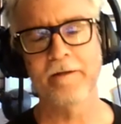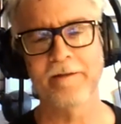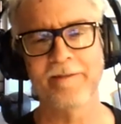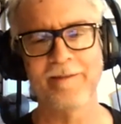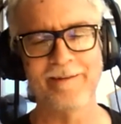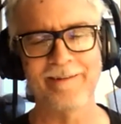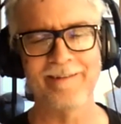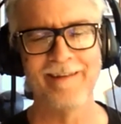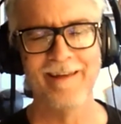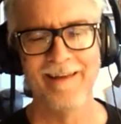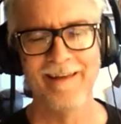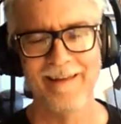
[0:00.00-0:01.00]
the
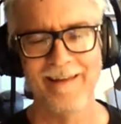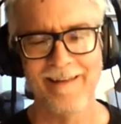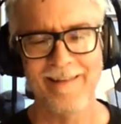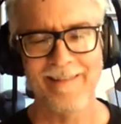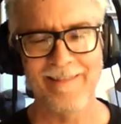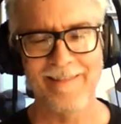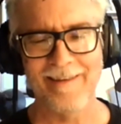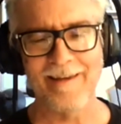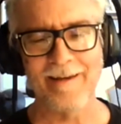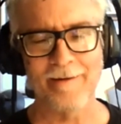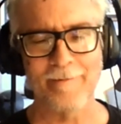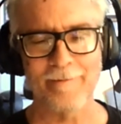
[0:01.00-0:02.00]
the
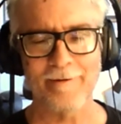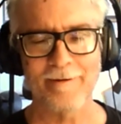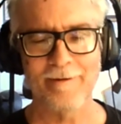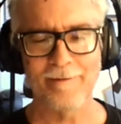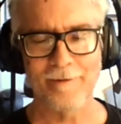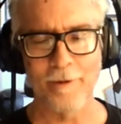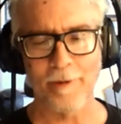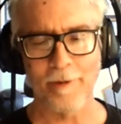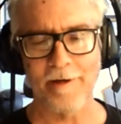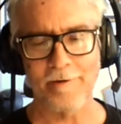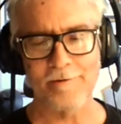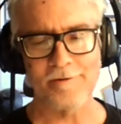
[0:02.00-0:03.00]
uh,
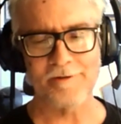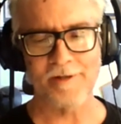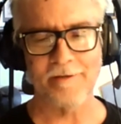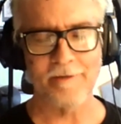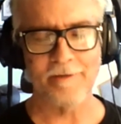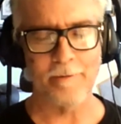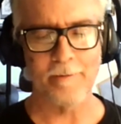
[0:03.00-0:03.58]
lowriders and the